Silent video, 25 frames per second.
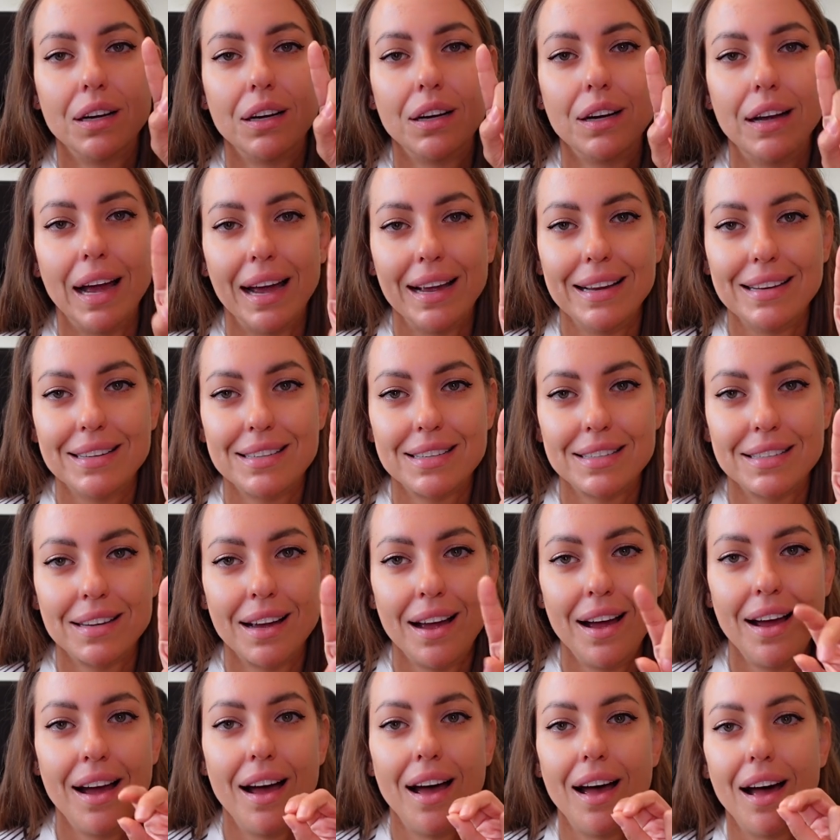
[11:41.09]
Guys,
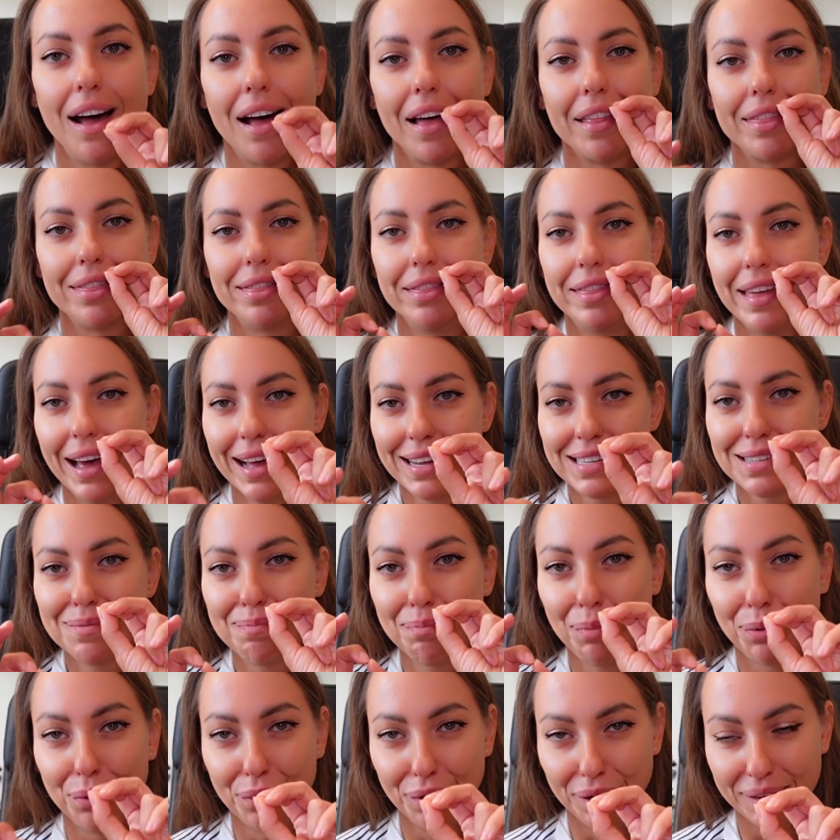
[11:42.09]
at that
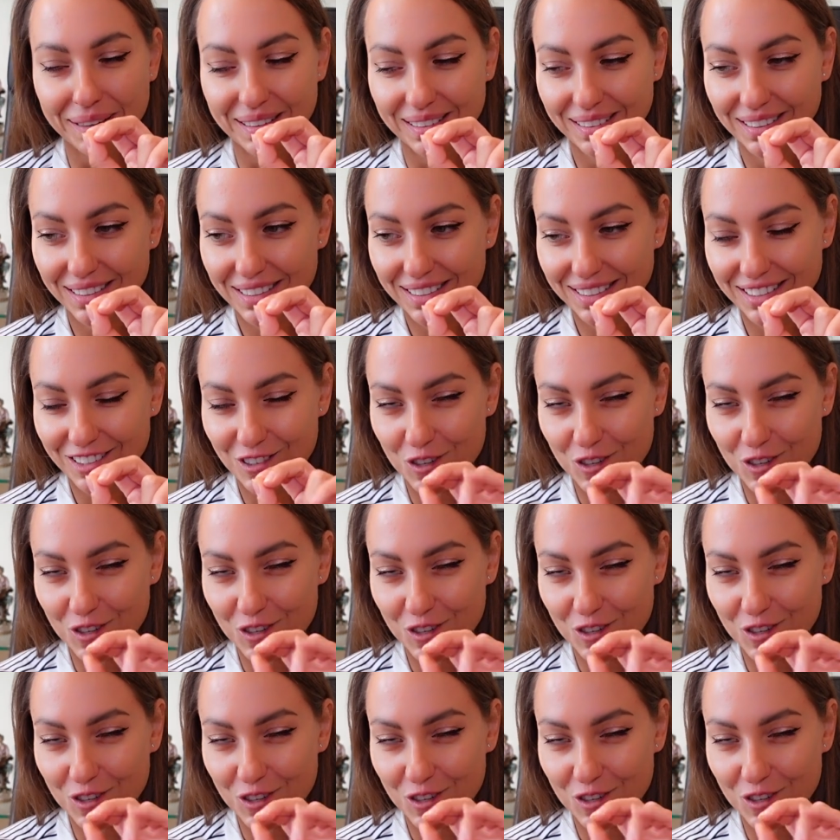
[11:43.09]
point,